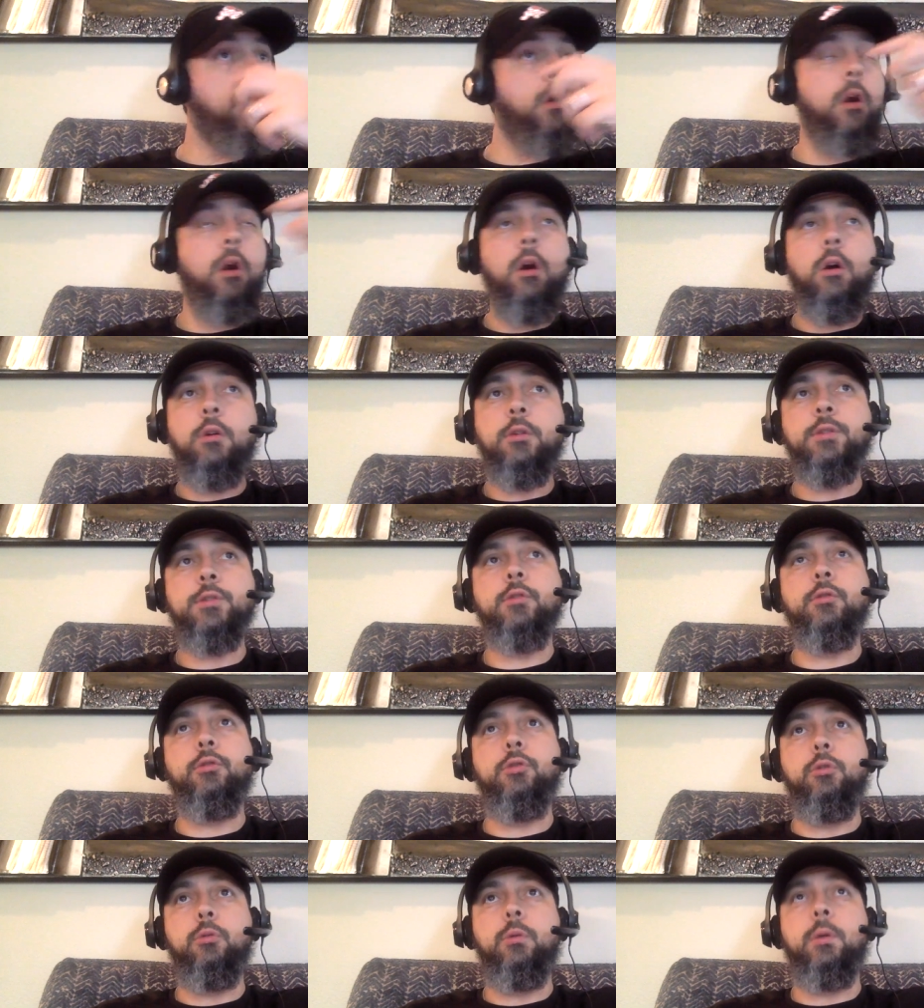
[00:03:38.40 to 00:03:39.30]
are also
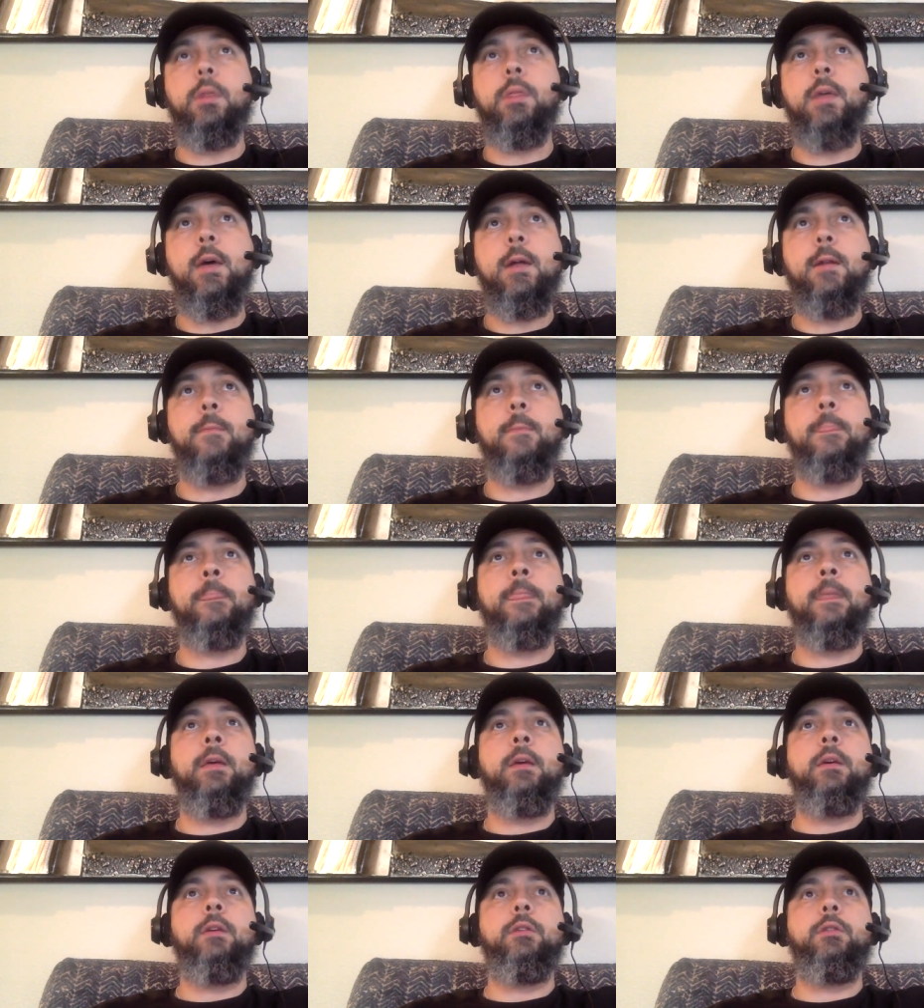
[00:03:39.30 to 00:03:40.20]
doing that,
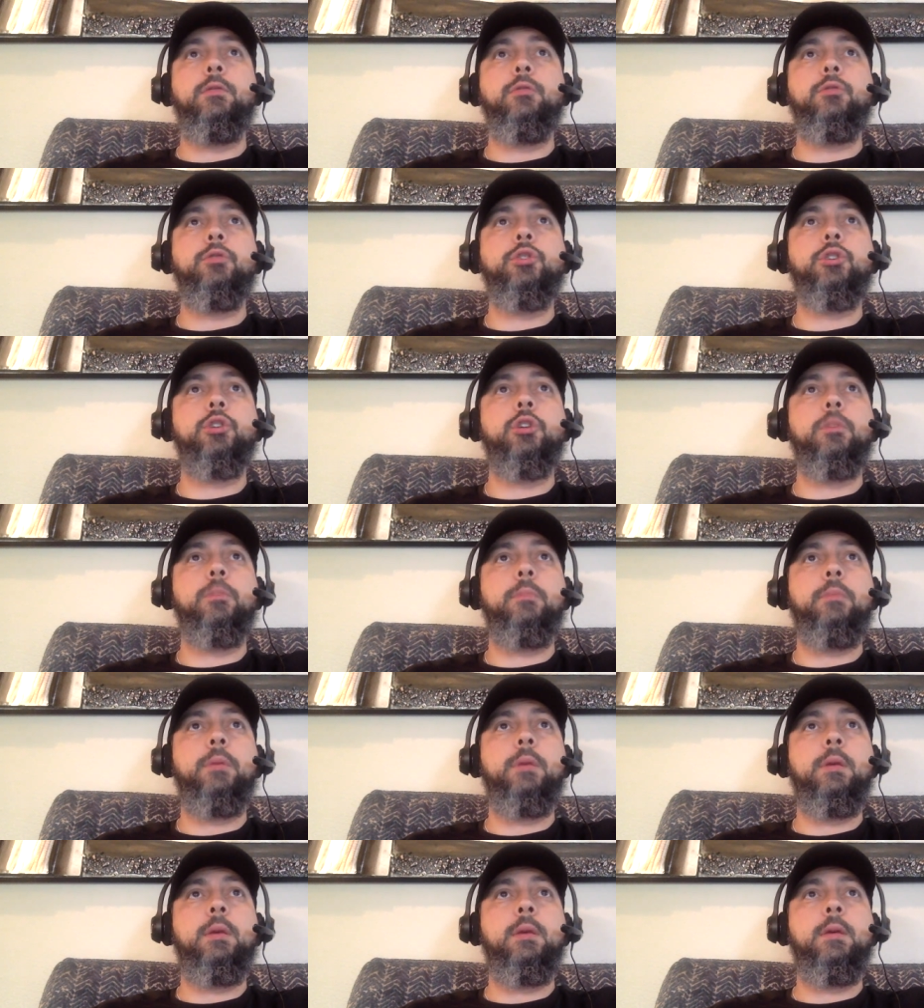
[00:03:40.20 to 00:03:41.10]
you should
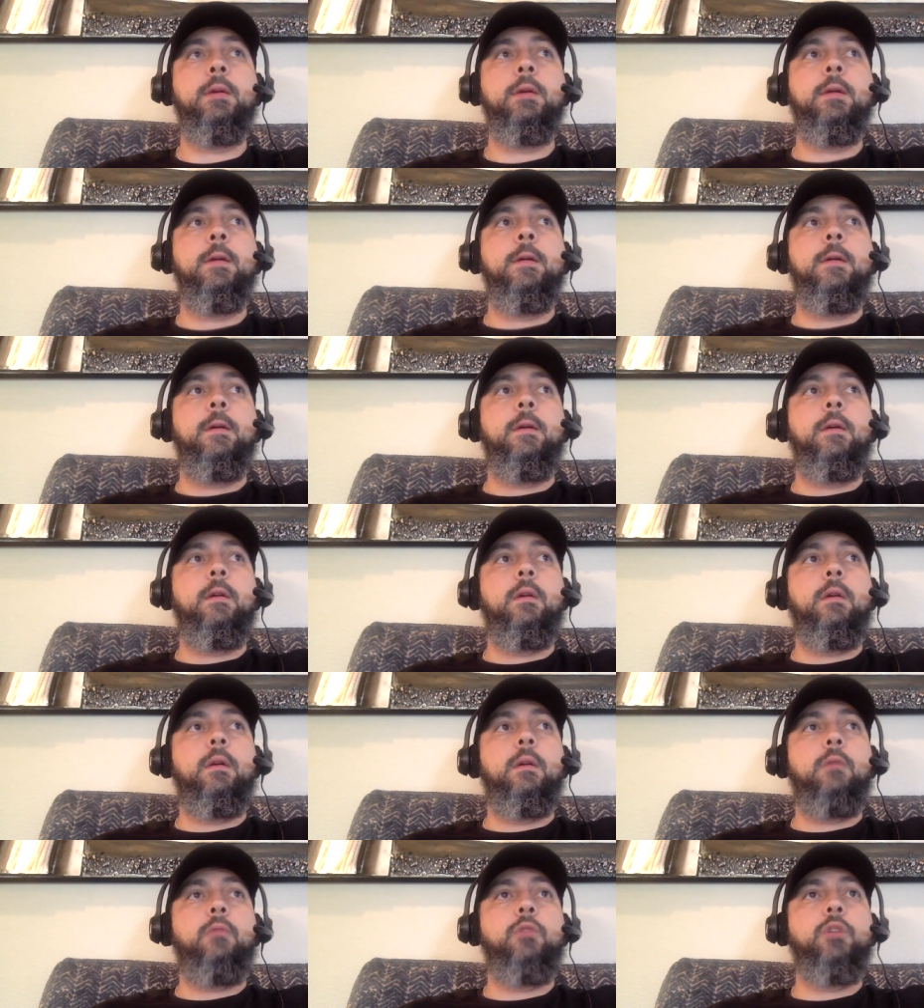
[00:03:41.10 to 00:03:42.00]
be
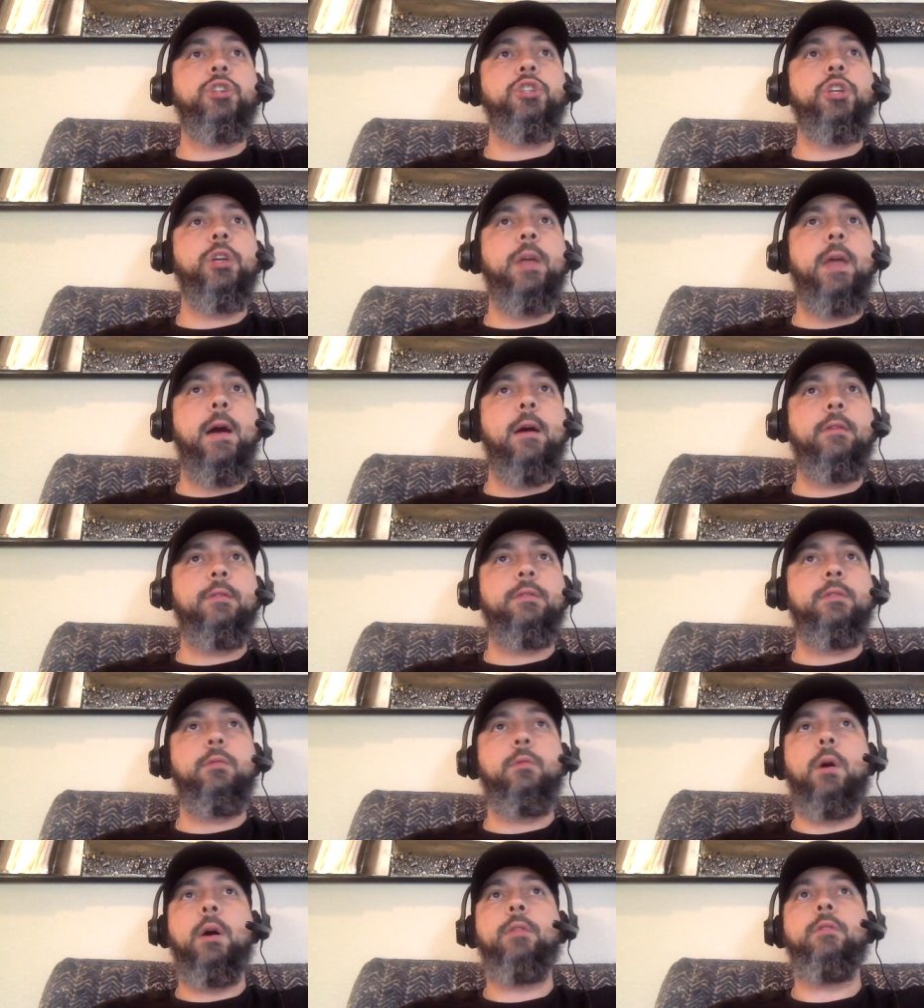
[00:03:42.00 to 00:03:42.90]
reaching out
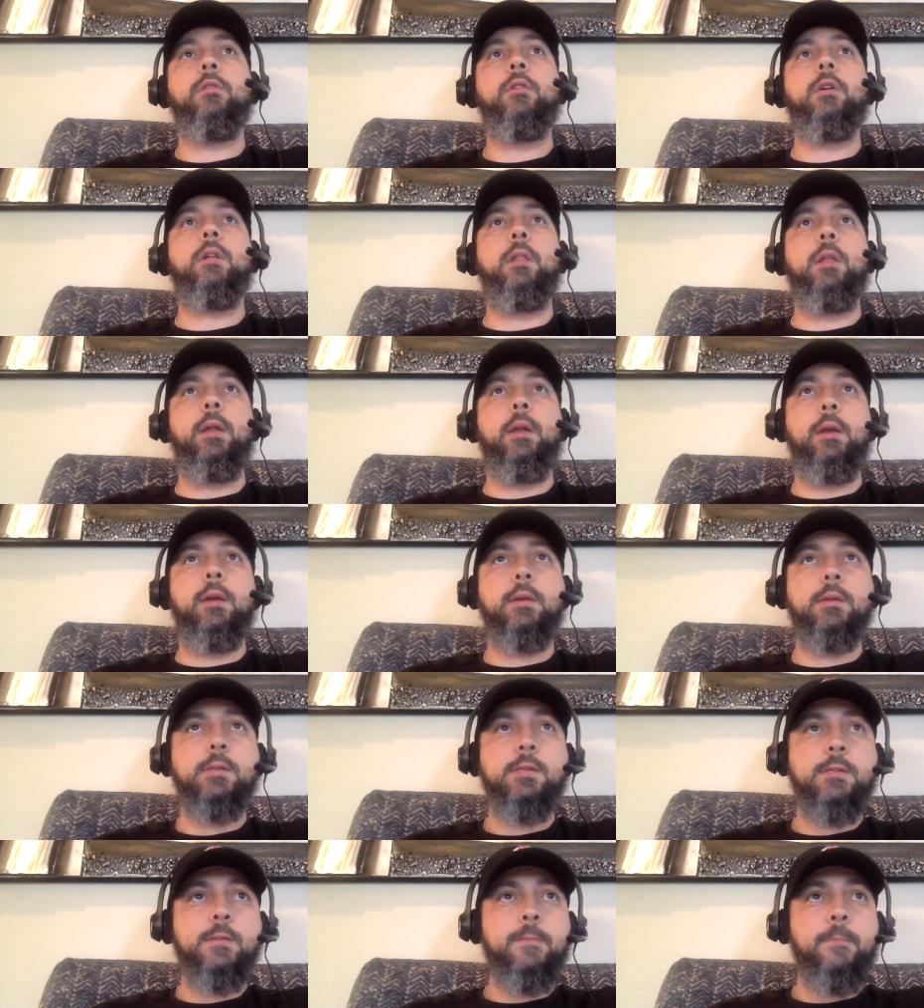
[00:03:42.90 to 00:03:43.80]
to other
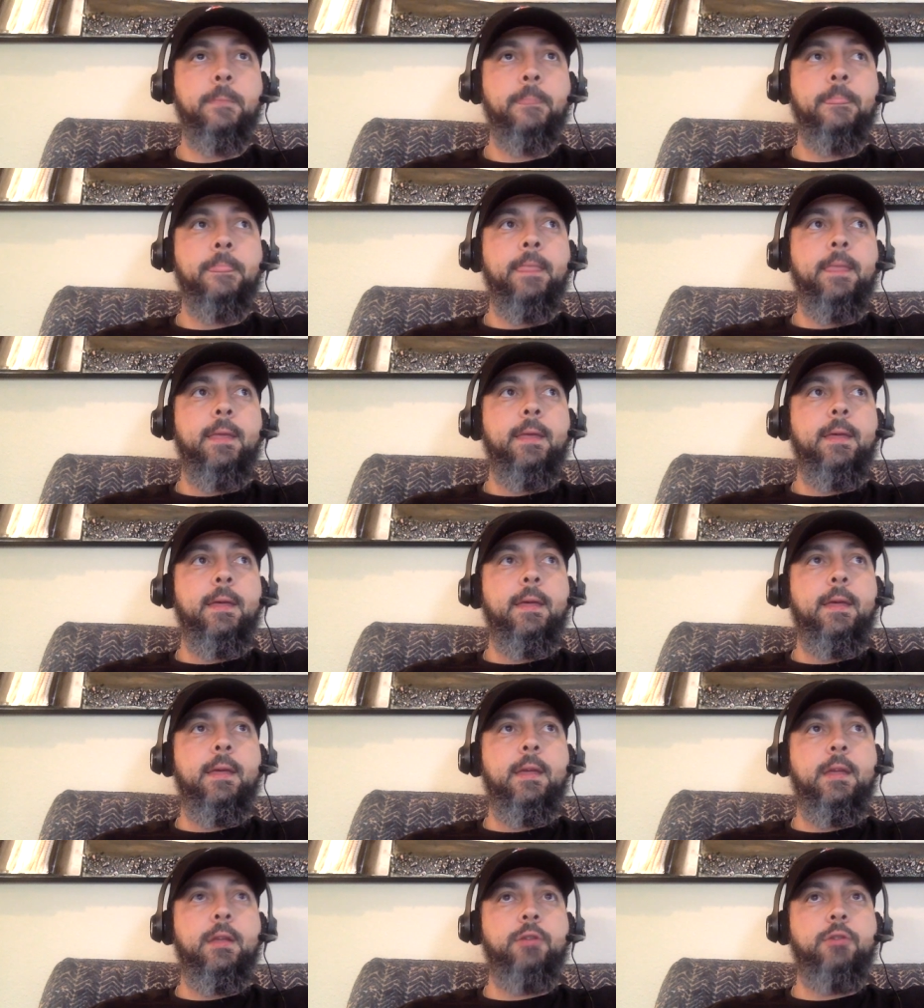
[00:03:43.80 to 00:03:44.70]
clinics
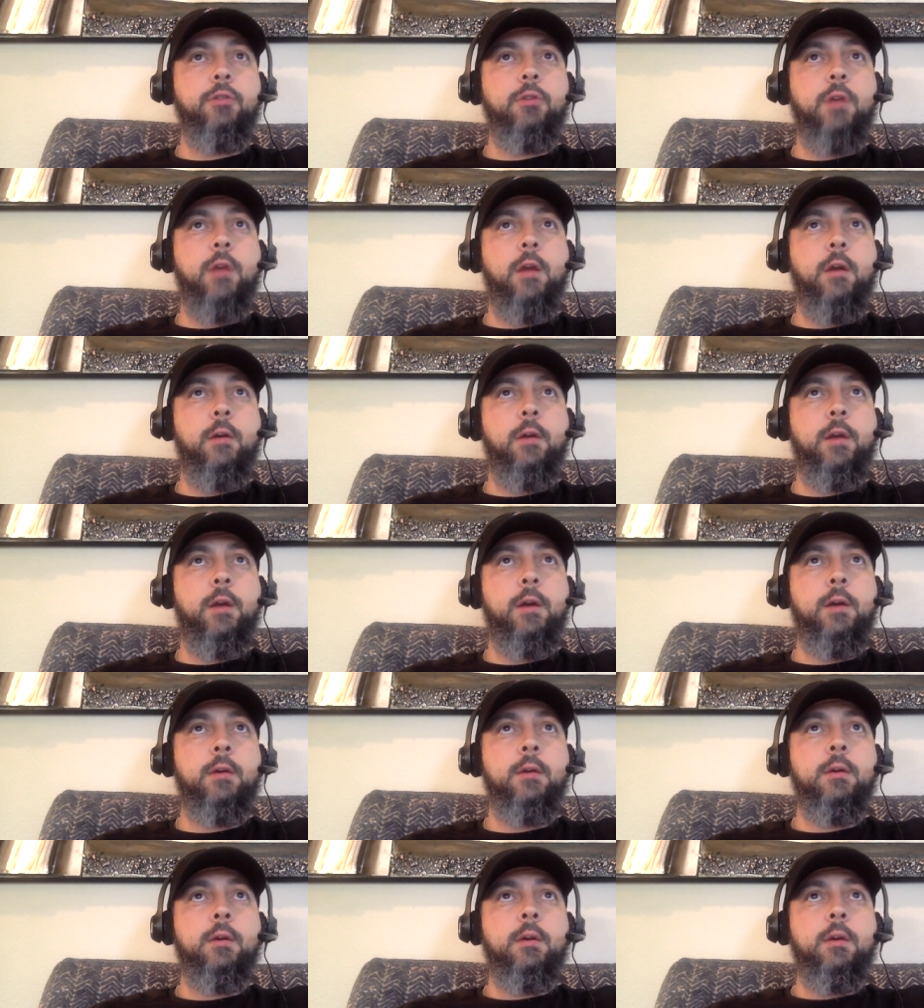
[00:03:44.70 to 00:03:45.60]
in your
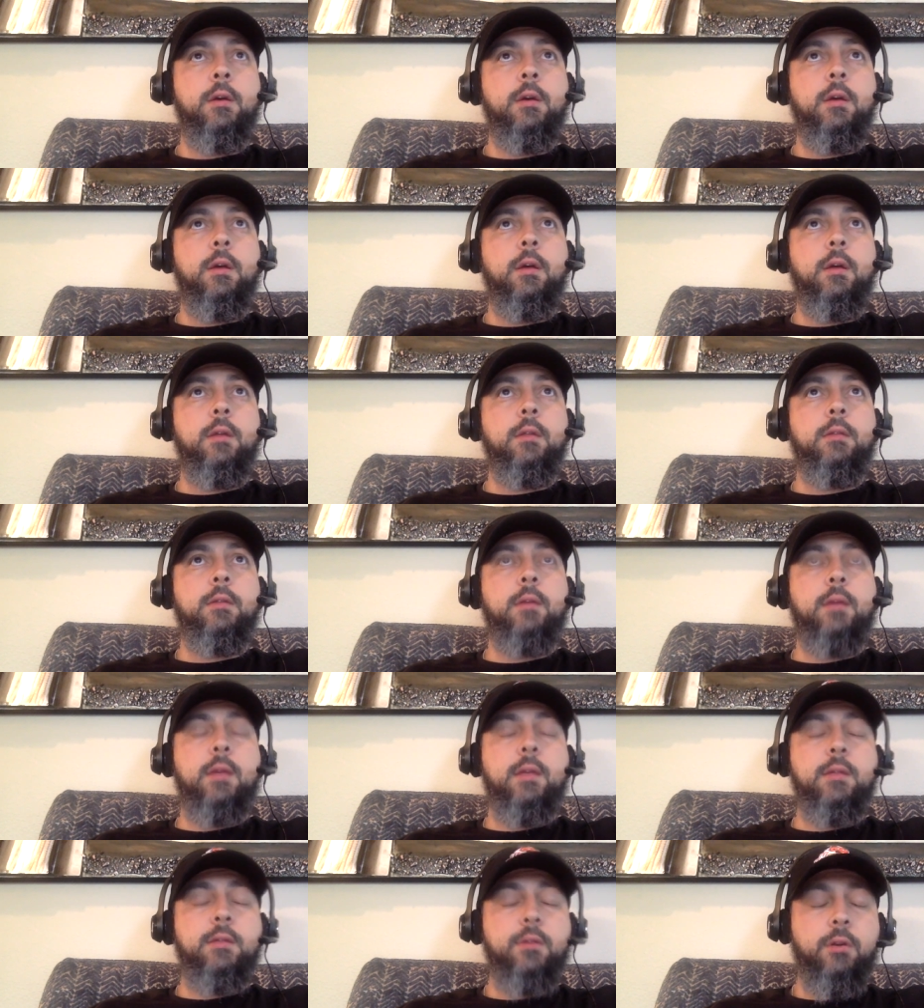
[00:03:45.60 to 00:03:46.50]
area to
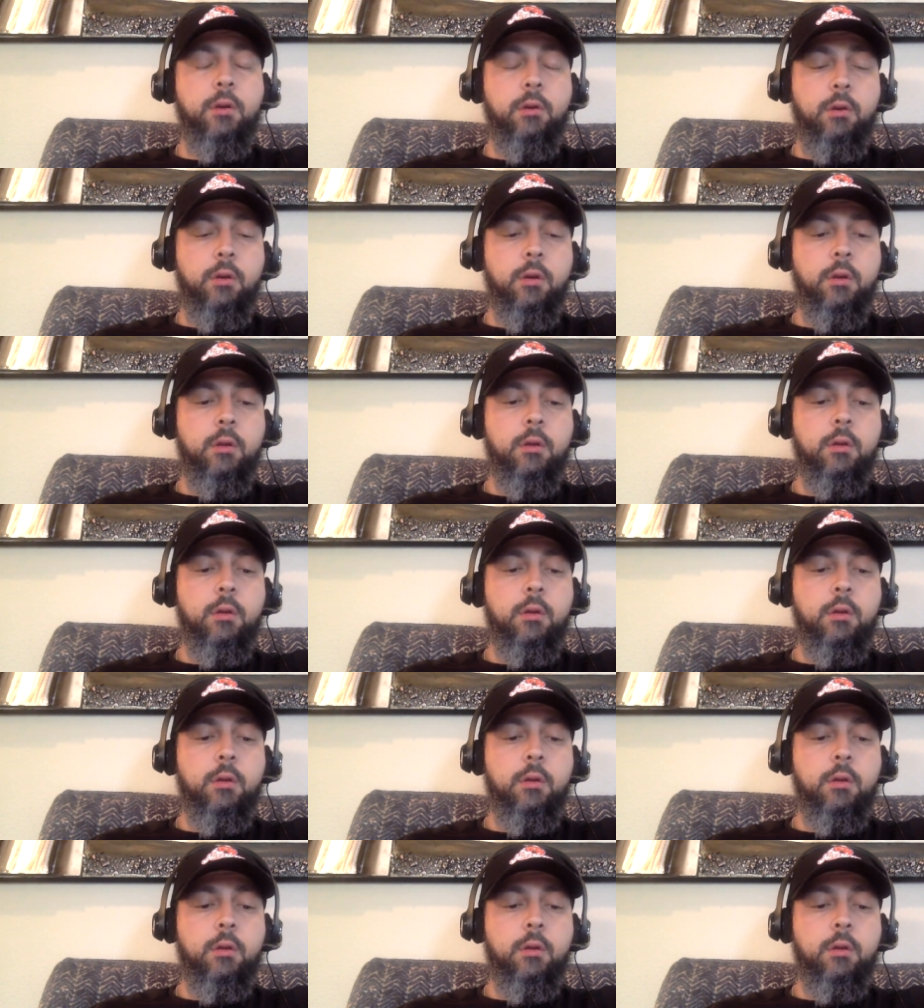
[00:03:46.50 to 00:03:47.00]
intern.